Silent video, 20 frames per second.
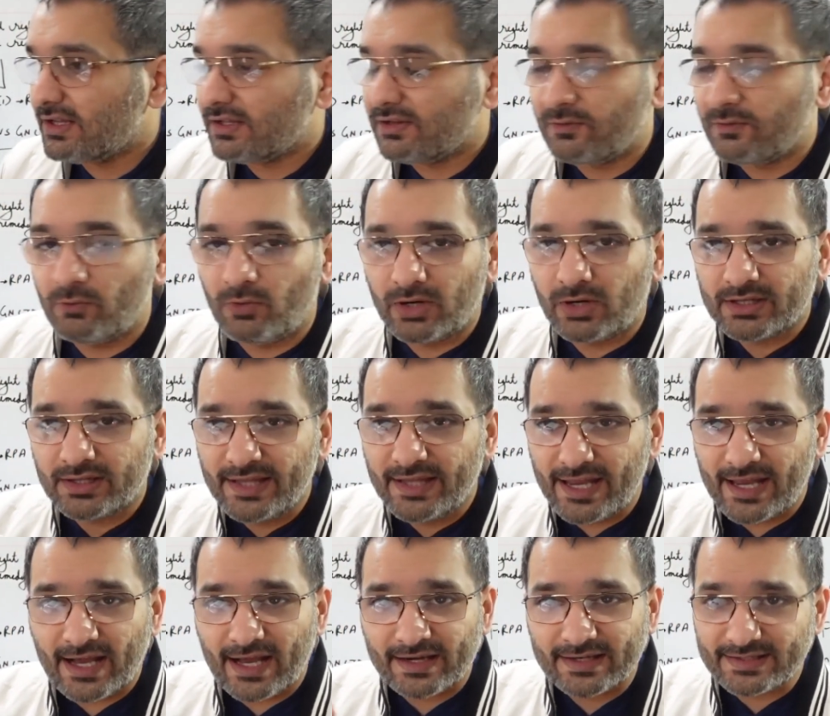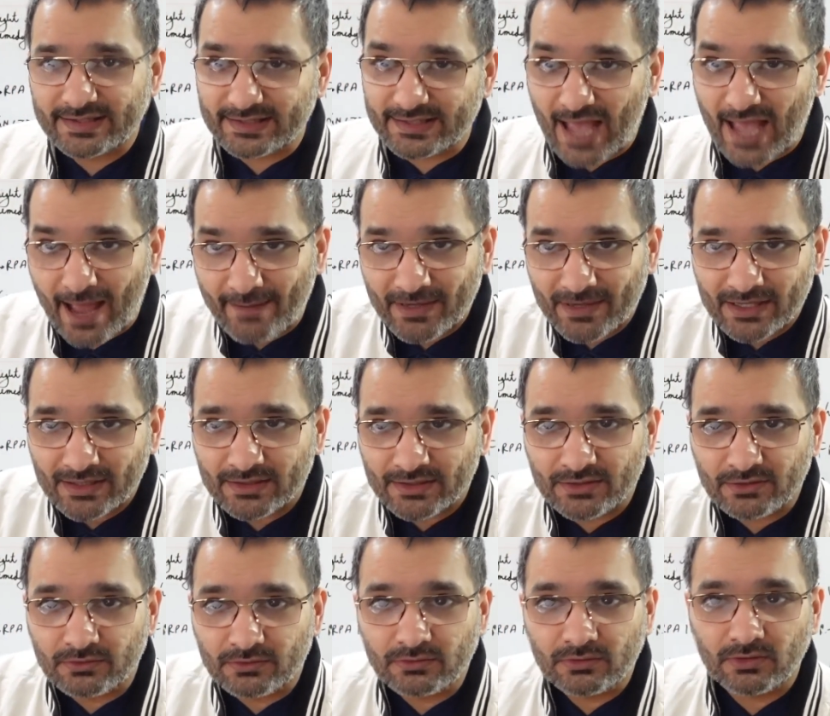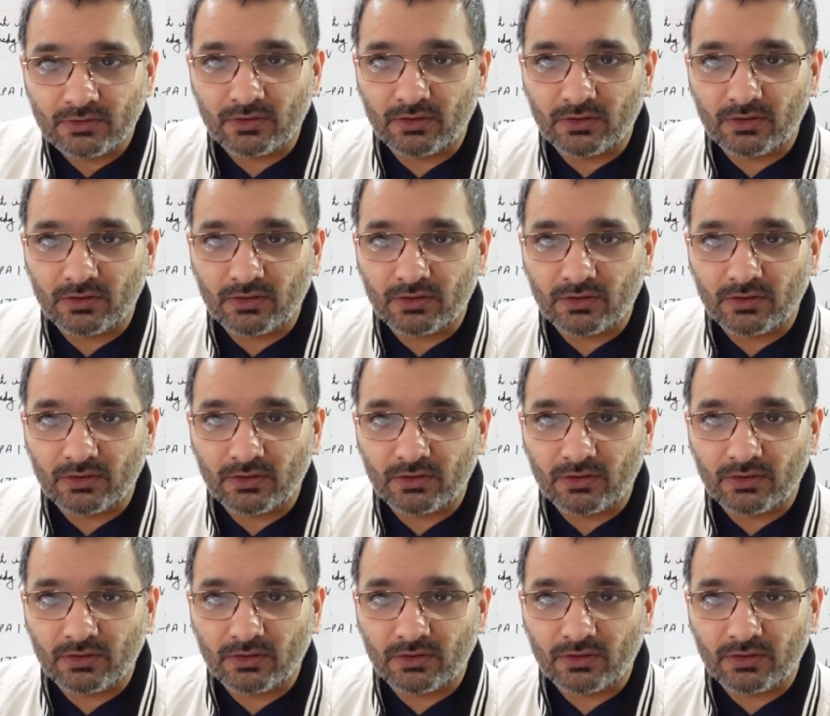What they are examining you